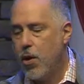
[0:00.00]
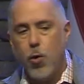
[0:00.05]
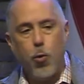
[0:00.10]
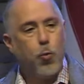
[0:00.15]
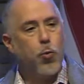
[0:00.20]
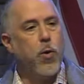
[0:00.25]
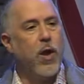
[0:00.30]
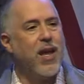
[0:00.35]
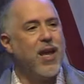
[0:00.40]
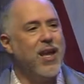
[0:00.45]

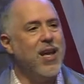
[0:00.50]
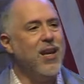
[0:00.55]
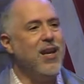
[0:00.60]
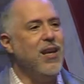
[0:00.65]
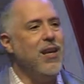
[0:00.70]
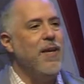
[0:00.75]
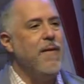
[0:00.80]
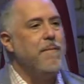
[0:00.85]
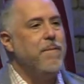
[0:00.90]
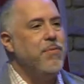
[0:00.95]

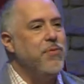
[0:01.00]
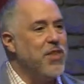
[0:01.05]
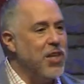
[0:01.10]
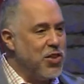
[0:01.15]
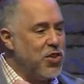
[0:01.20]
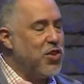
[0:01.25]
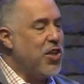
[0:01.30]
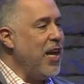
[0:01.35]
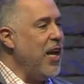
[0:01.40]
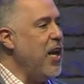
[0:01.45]
When the
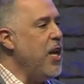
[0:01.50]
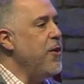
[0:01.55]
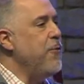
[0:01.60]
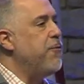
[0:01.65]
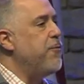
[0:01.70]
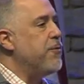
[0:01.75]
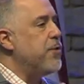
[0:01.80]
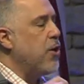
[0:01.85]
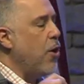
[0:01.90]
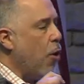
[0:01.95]

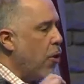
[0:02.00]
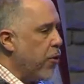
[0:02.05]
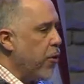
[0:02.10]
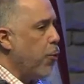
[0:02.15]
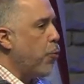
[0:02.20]
thieves or the